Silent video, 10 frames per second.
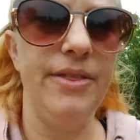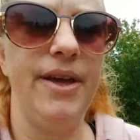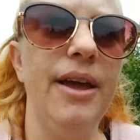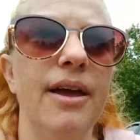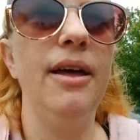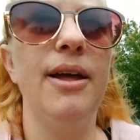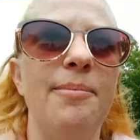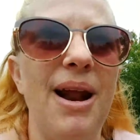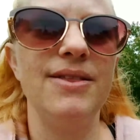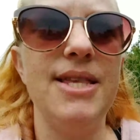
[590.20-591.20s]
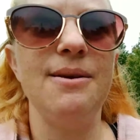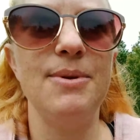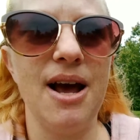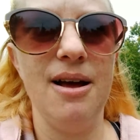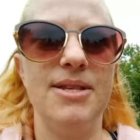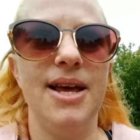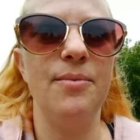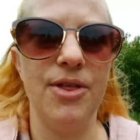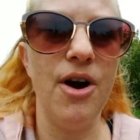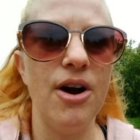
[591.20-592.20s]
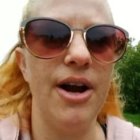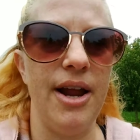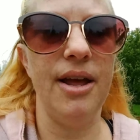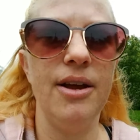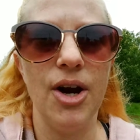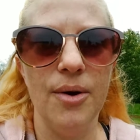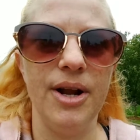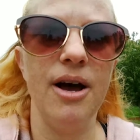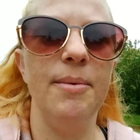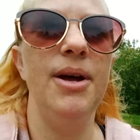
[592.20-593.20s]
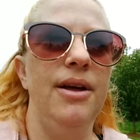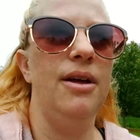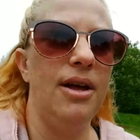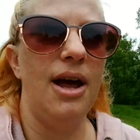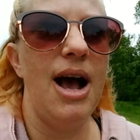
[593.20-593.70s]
about everything. But at the same time, it's like with Ari growing up,